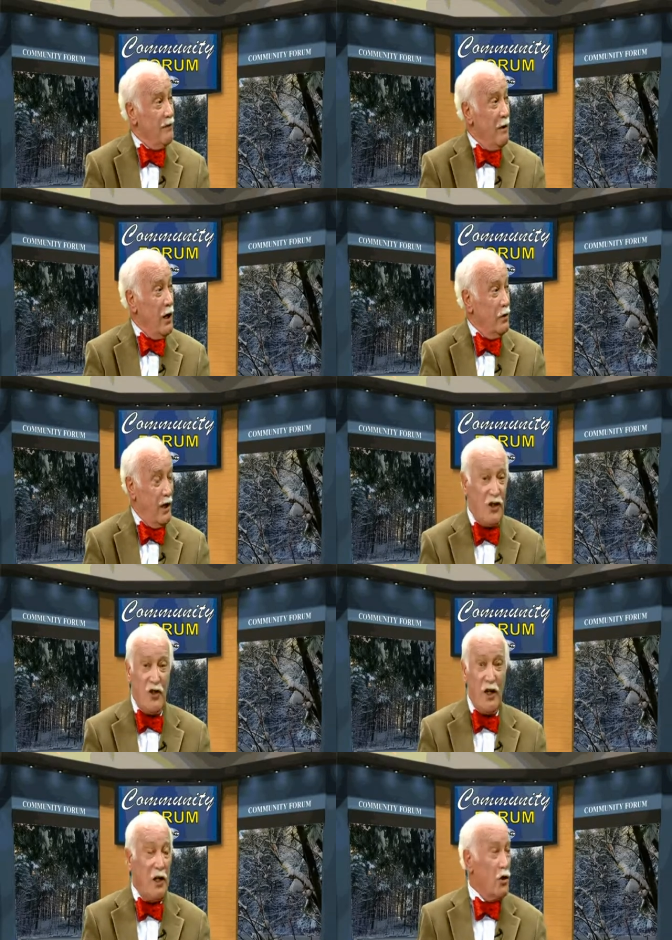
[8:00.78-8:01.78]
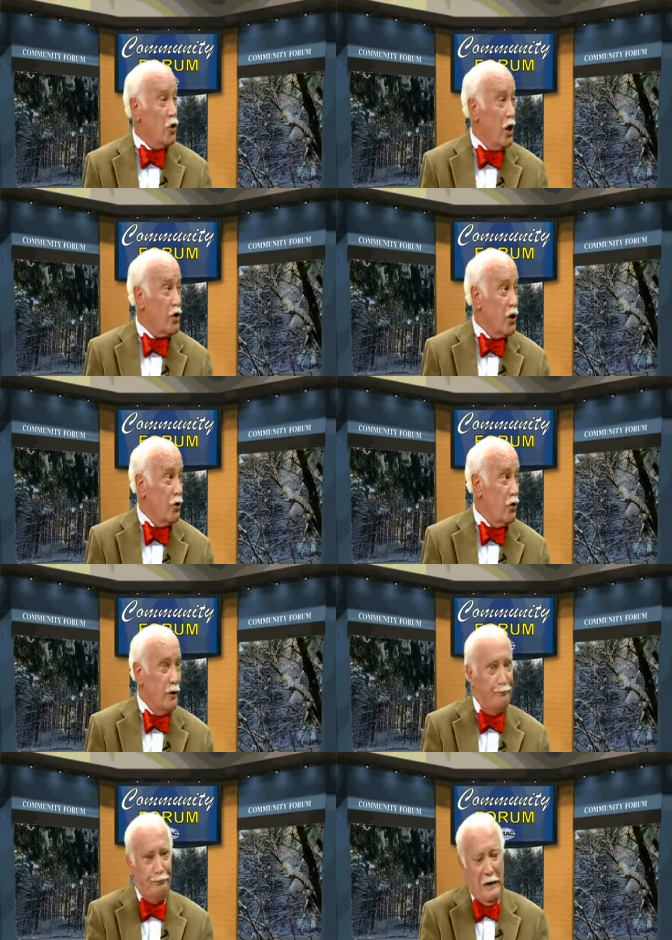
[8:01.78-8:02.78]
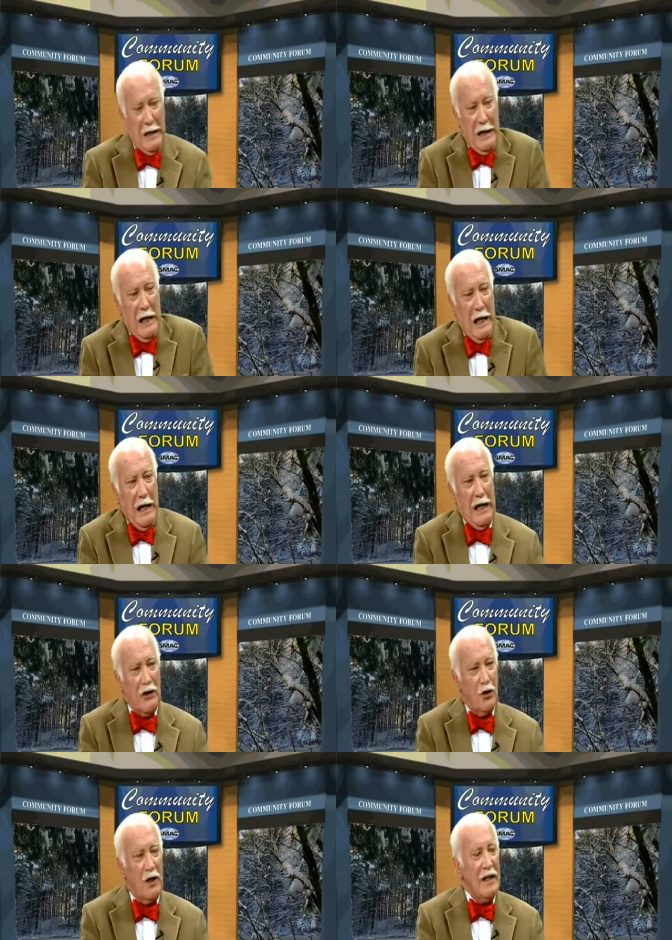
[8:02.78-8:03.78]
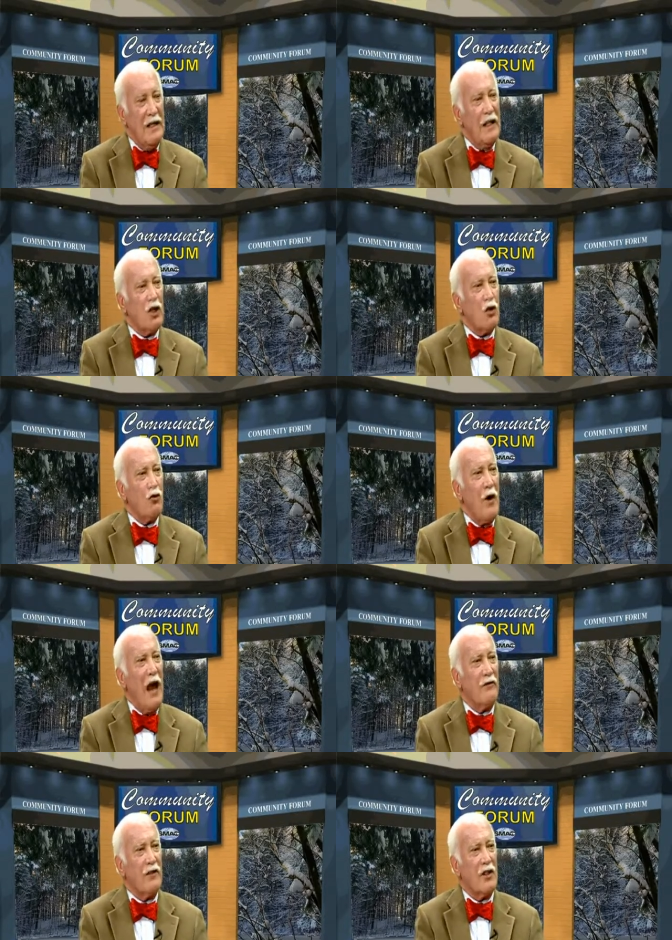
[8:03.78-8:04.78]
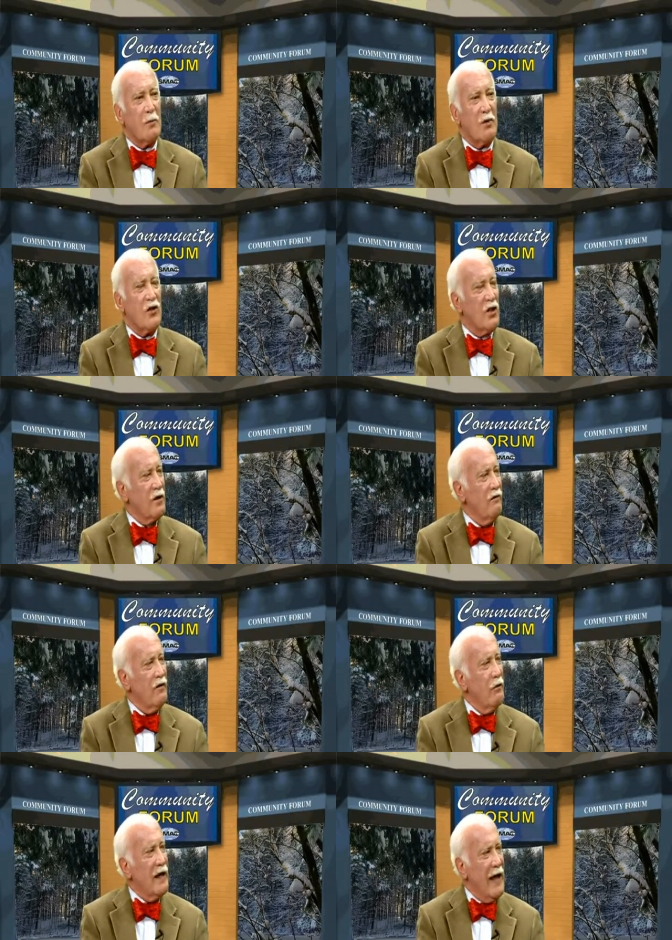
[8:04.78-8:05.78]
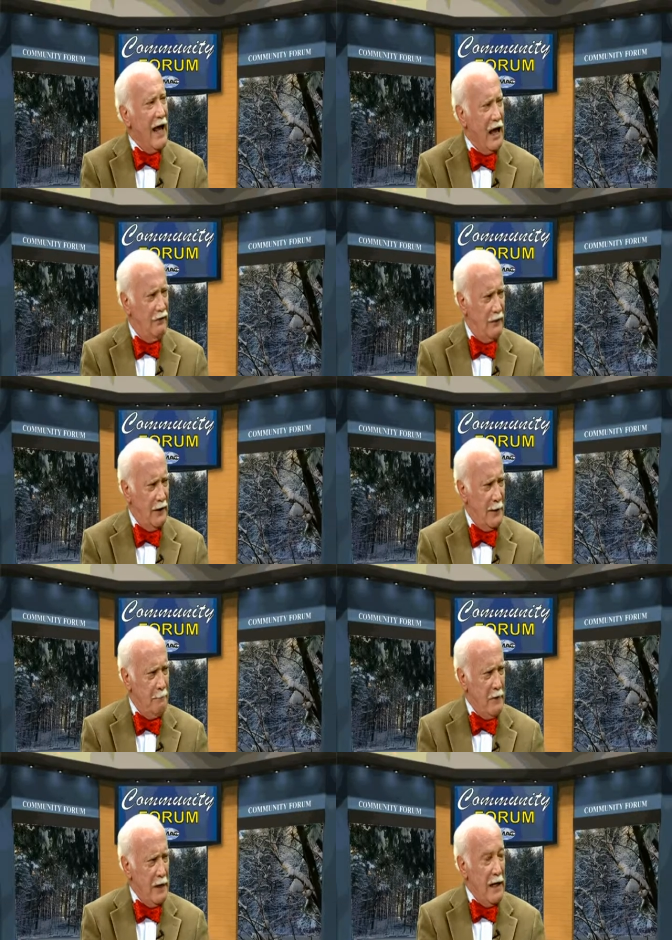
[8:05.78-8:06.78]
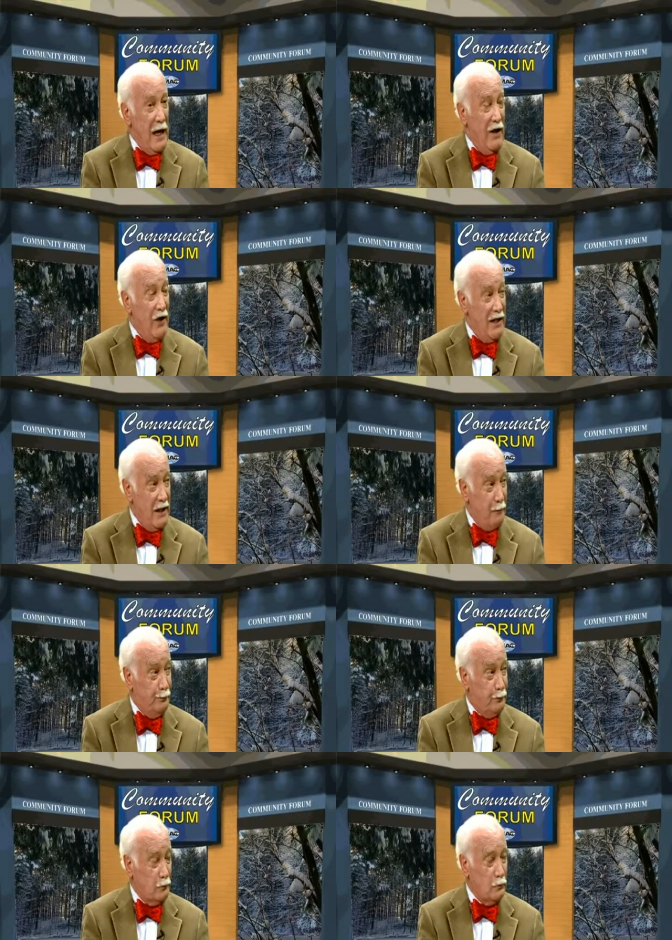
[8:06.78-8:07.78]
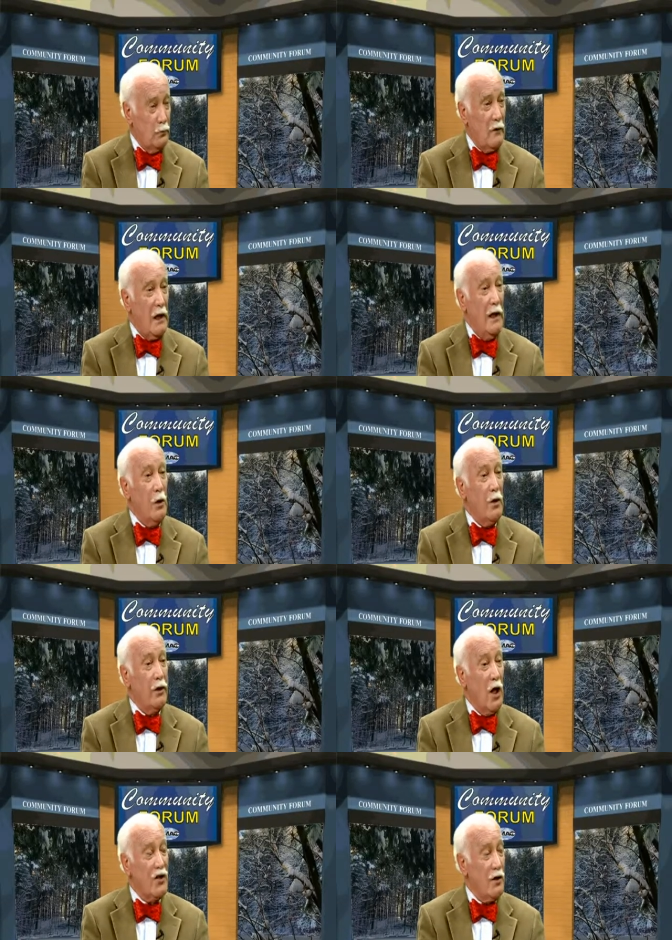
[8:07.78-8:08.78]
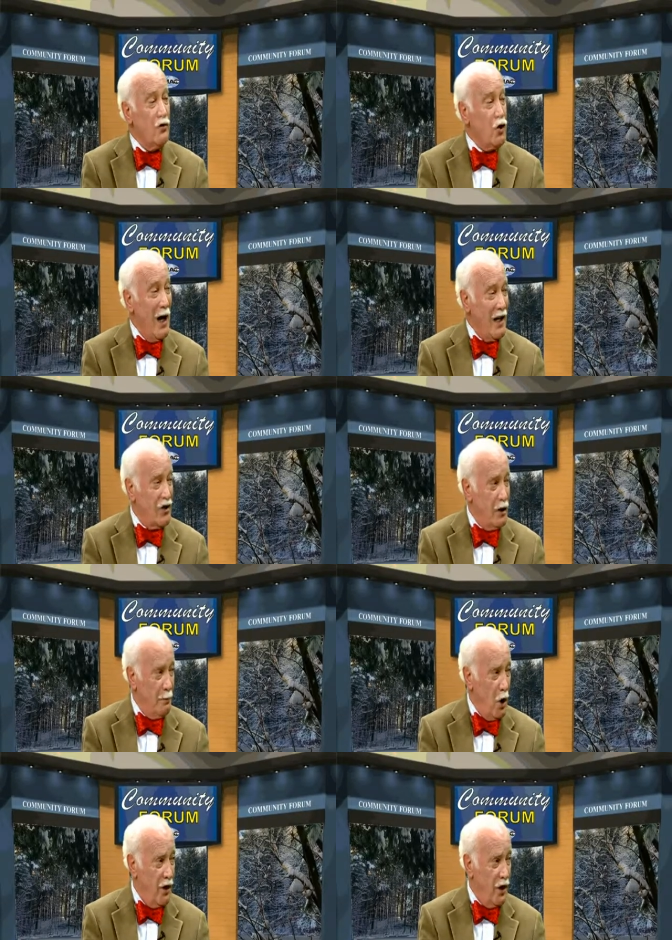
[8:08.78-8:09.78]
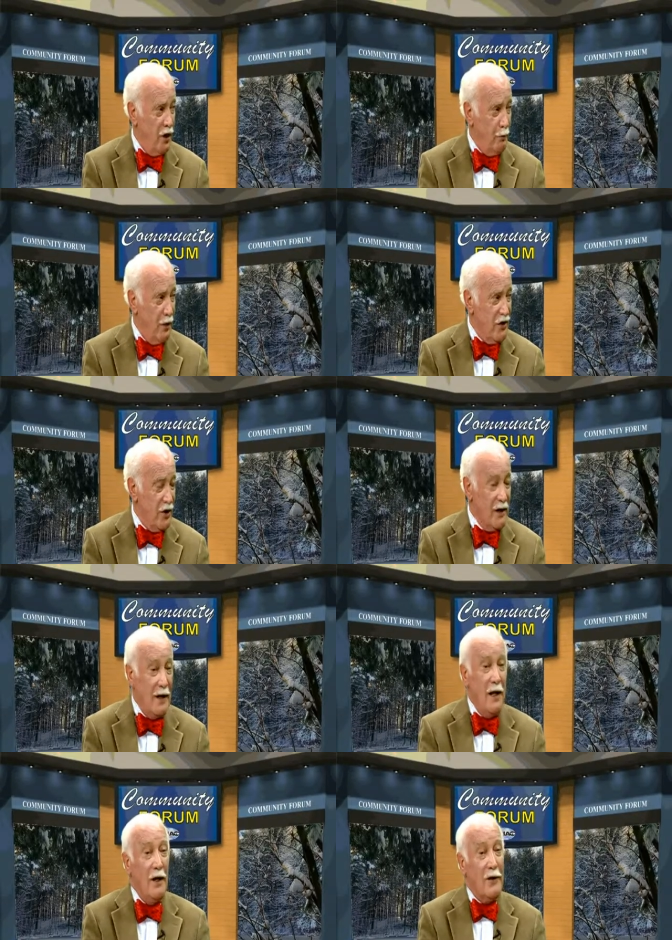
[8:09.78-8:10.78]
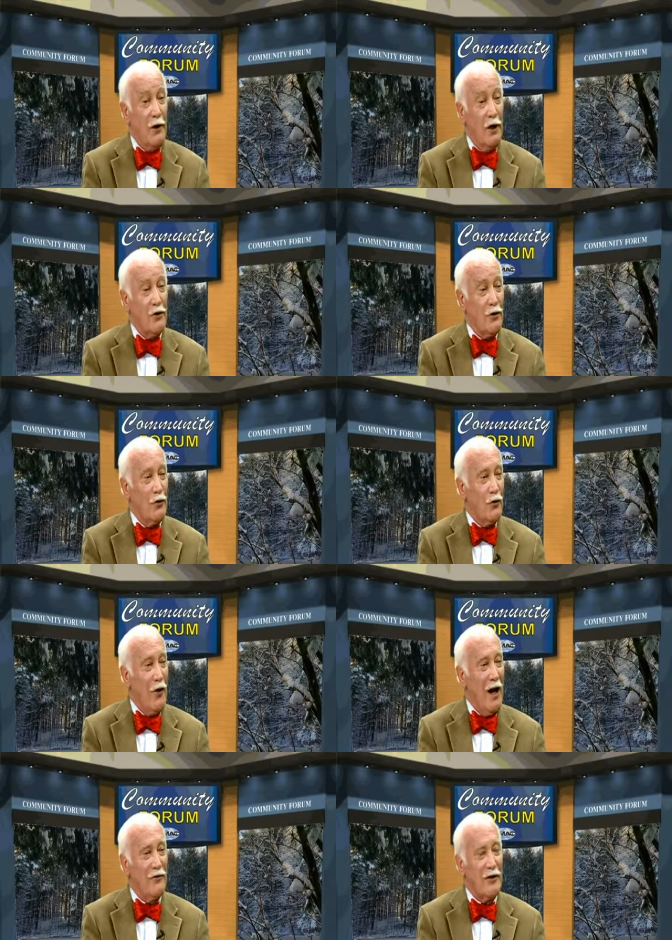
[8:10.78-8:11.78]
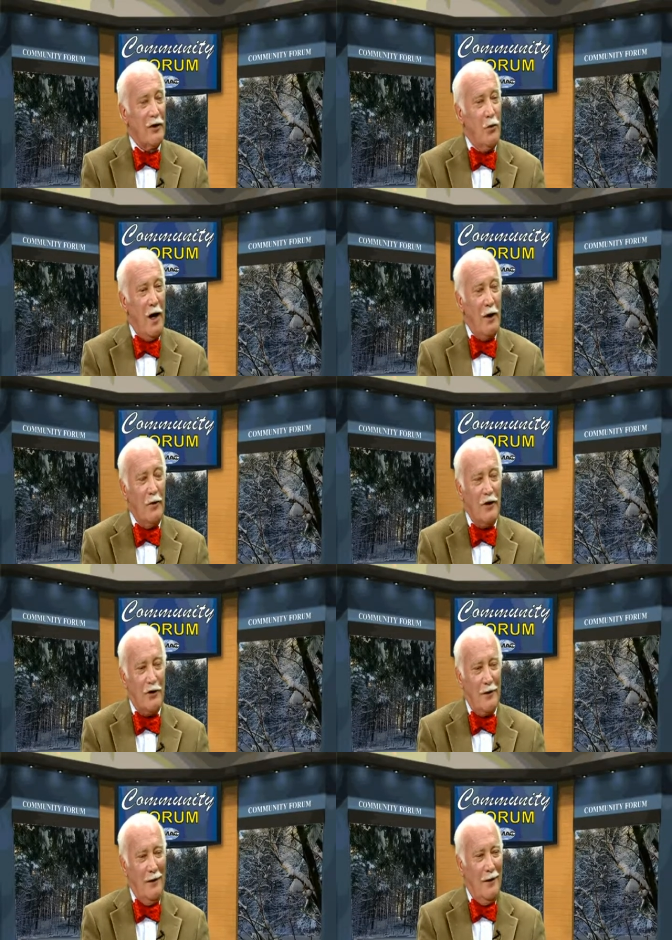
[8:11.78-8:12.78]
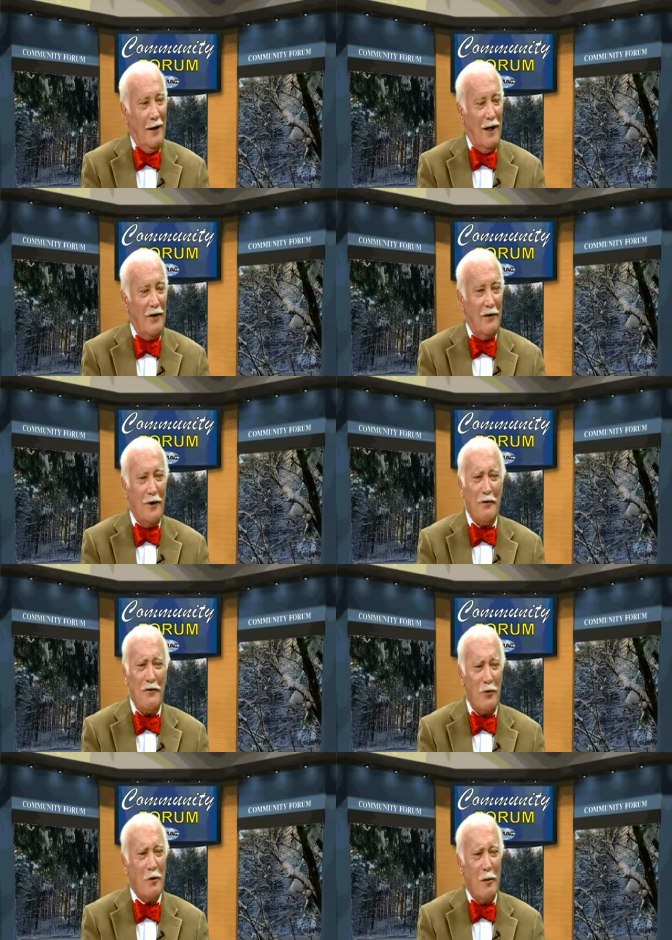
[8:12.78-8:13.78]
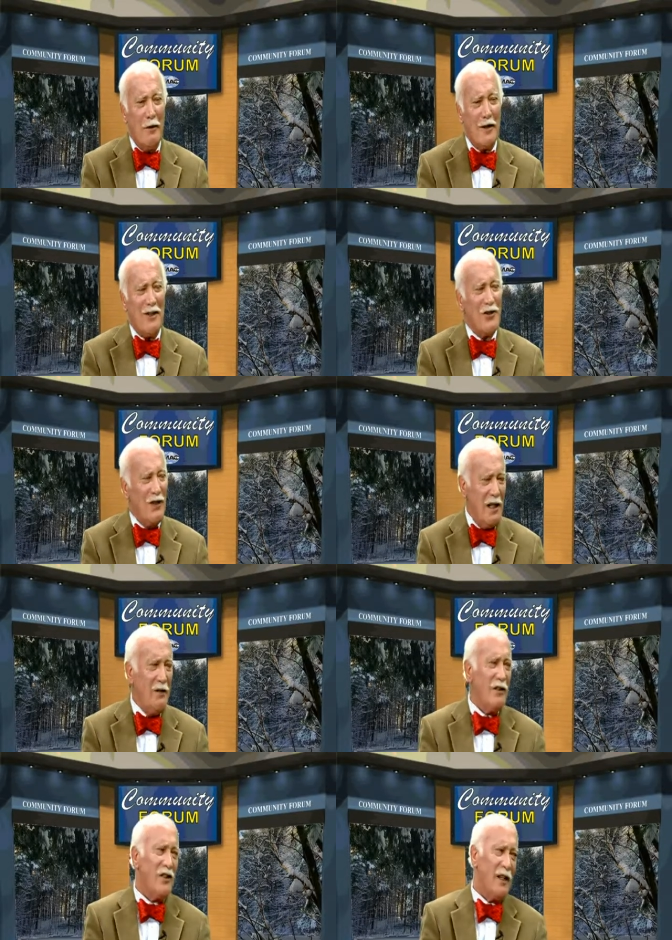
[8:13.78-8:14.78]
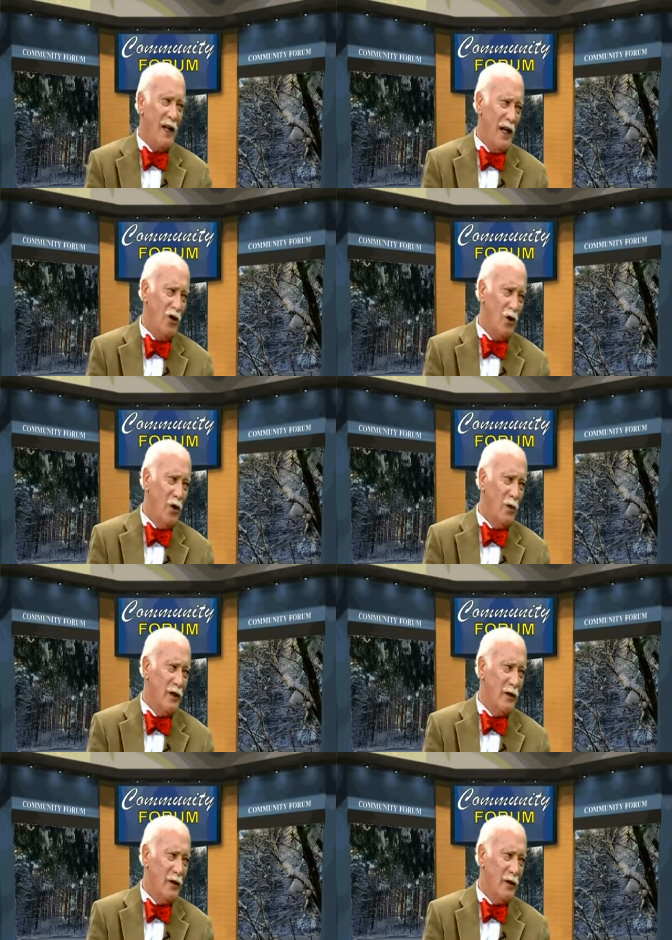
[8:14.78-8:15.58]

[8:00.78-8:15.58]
power. They had seen it in George III. Uh, and so they needed to craft this position very carefully. And they did. Uh, with lots of checks upon the president. They also crafted a way which I think very few Americans, even today, Joe, in,